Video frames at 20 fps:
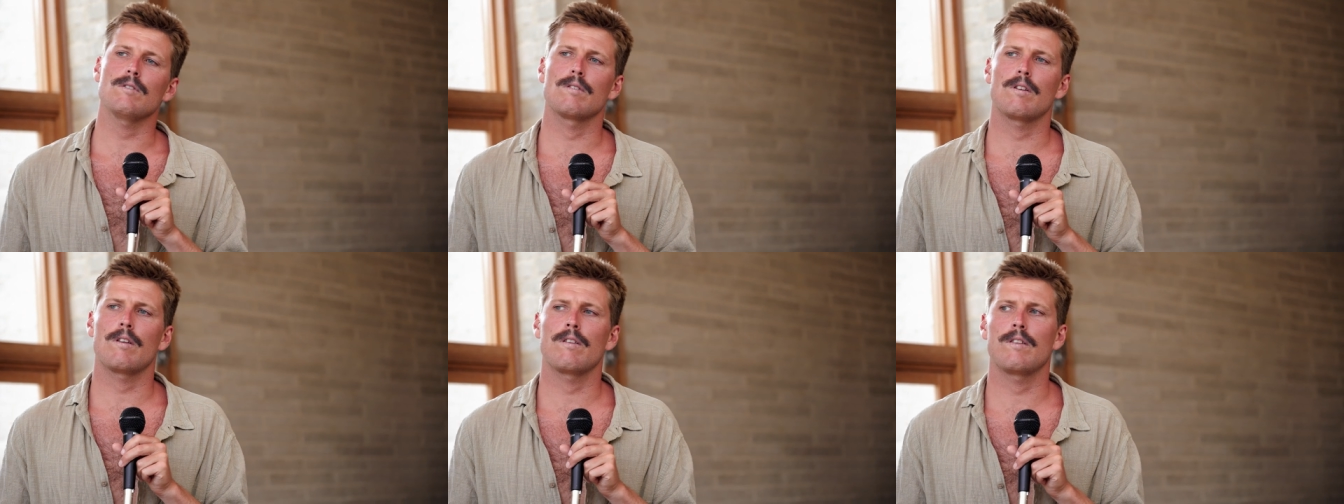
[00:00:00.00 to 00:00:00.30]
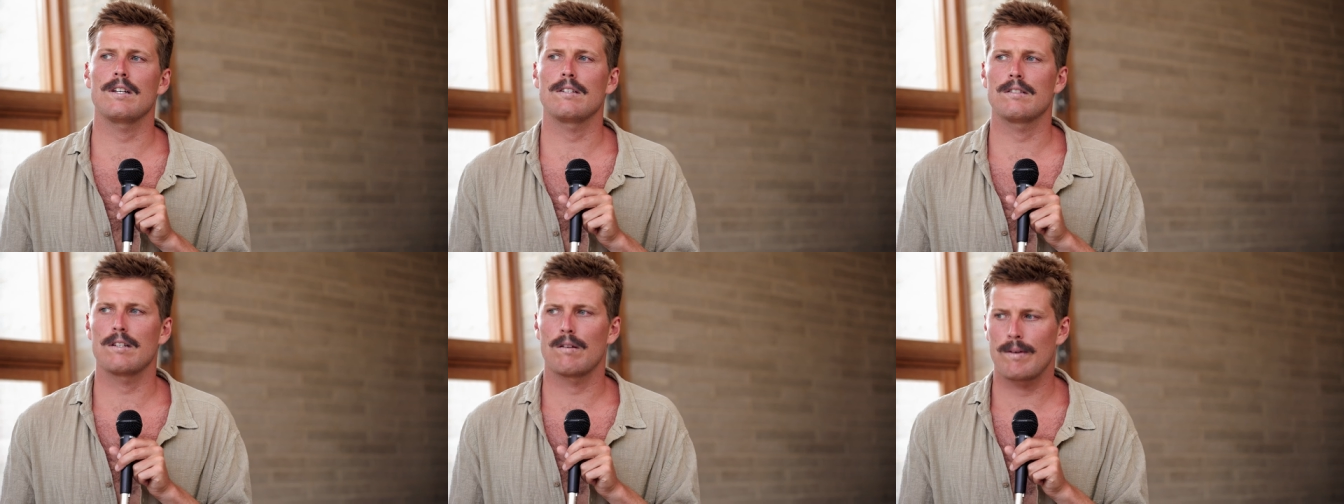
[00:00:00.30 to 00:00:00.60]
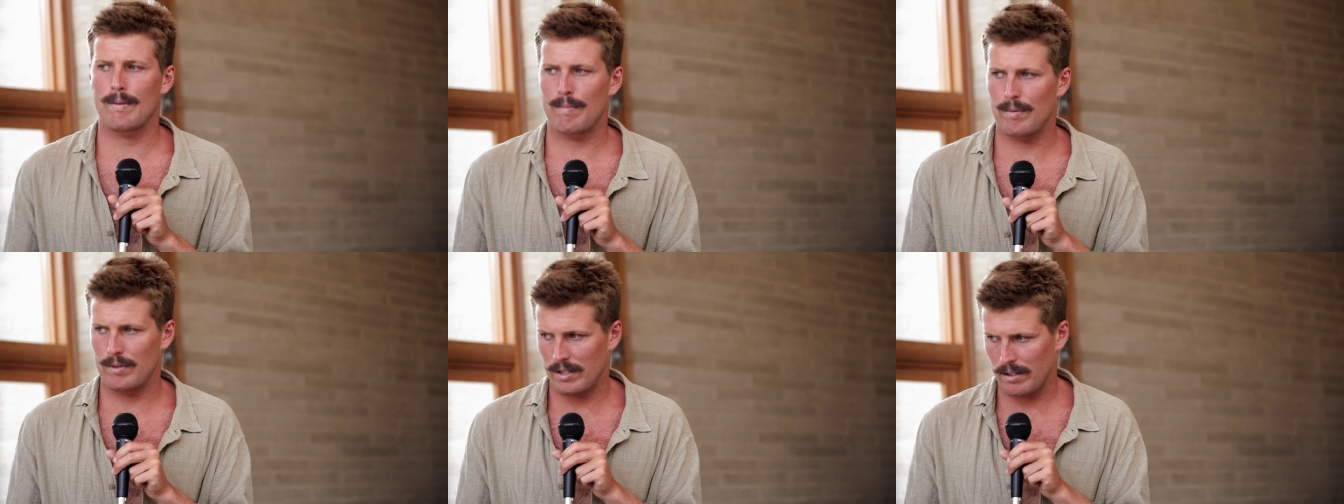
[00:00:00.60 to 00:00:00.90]
the things that
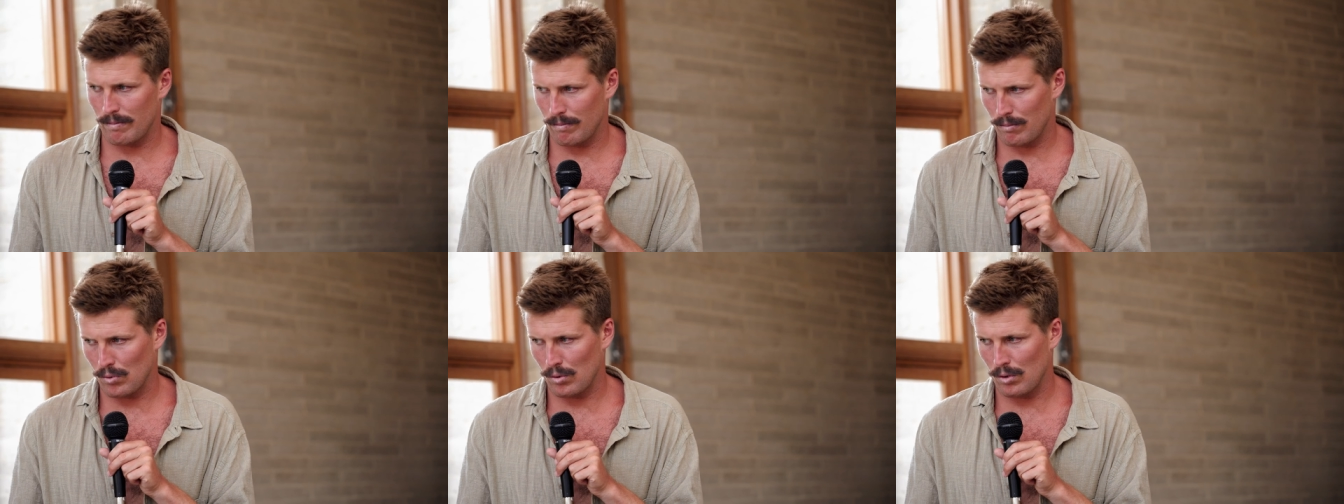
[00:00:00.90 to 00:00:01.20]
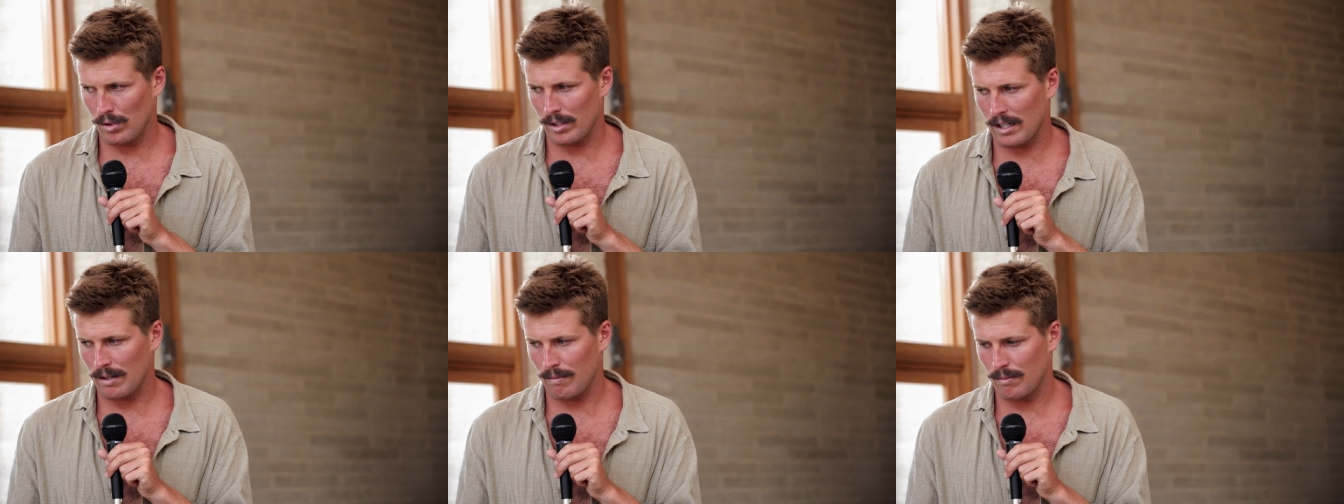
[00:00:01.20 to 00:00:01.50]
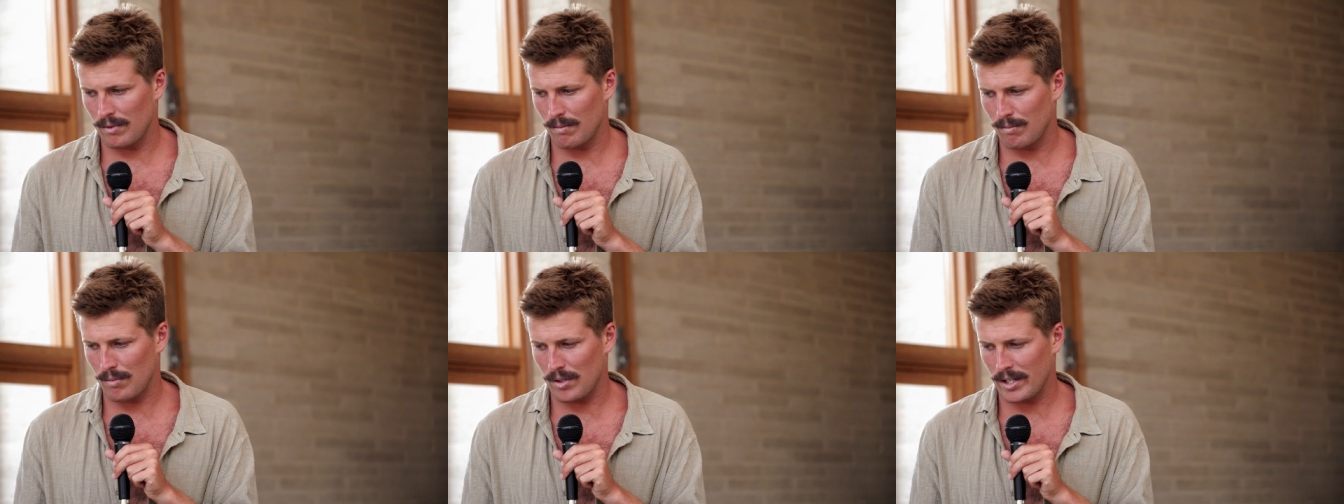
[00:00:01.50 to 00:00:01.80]
represent more that
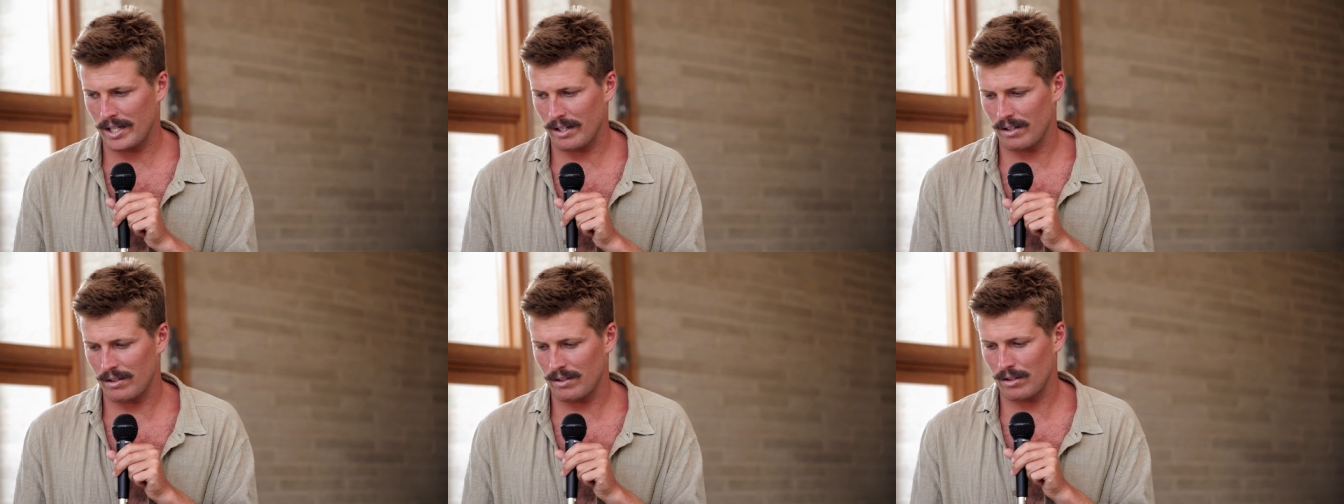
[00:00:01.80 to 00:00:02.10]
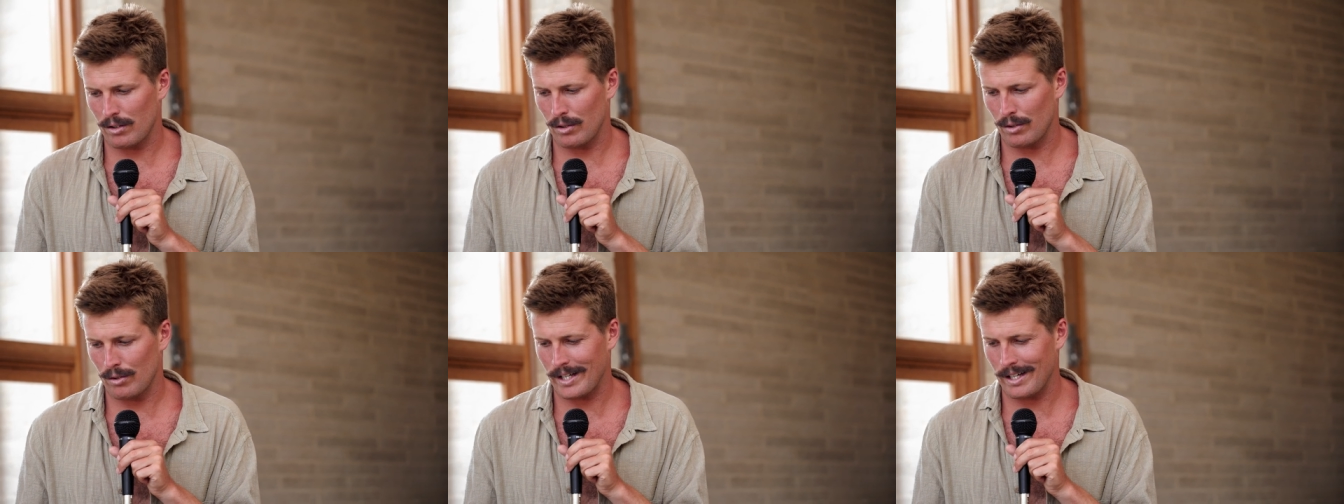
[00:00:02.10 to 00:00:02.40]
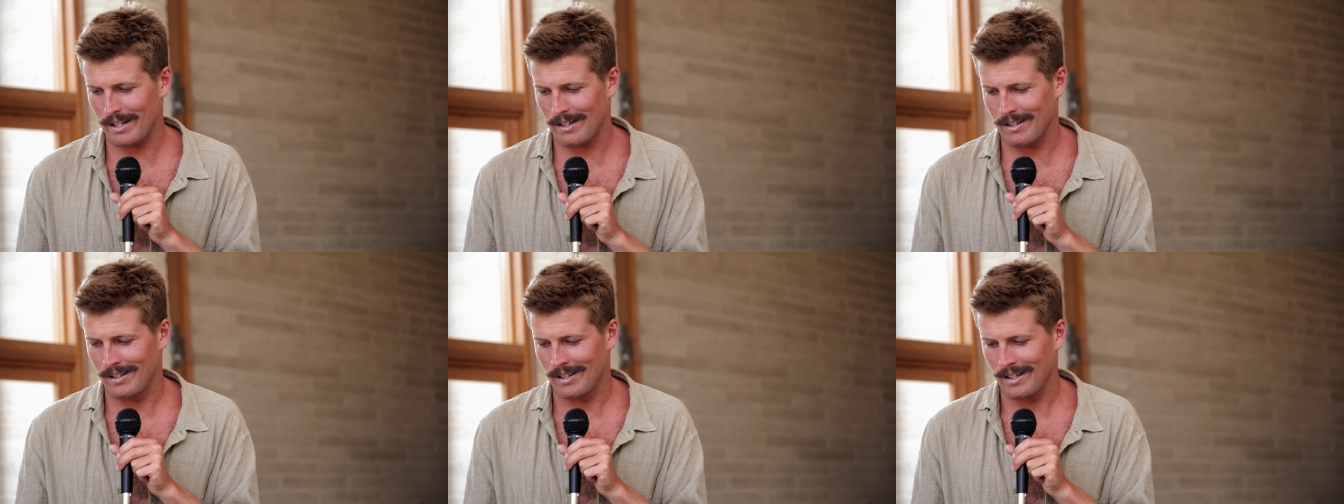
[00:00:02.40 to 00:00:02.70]
come to mind are so
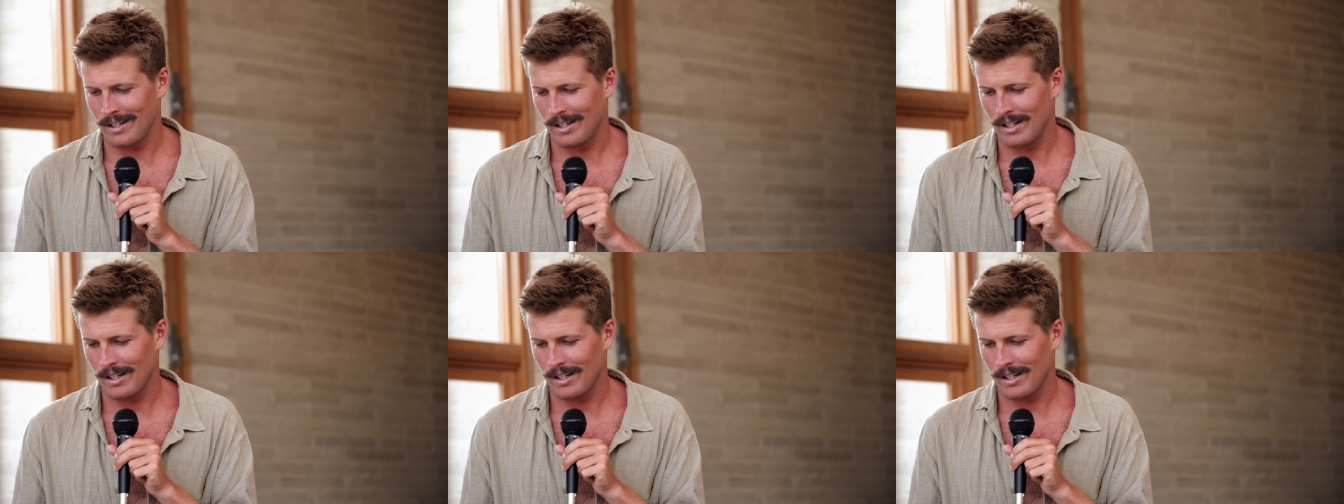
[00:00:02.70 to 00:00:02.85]
like